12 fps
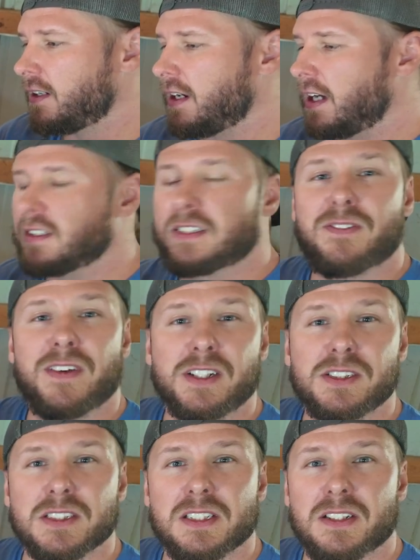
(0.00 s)
Now let's
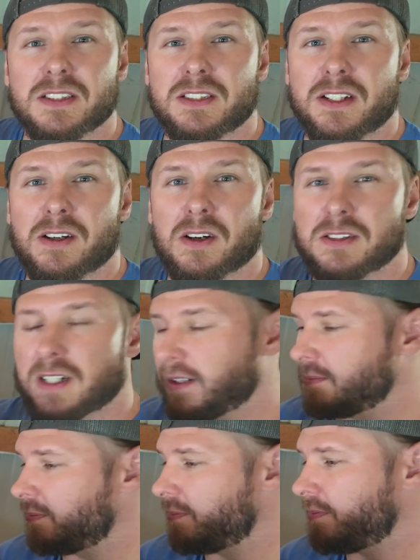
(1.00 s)
finish this thirsty girl
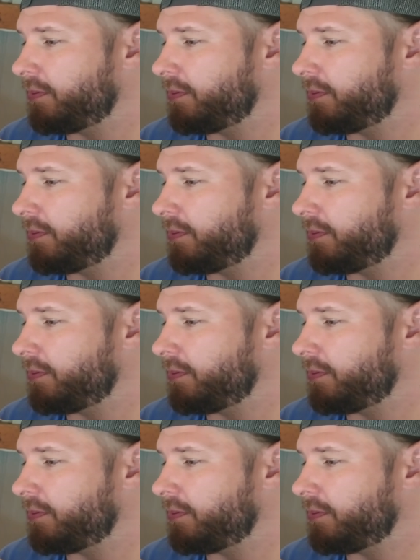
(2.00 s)
up.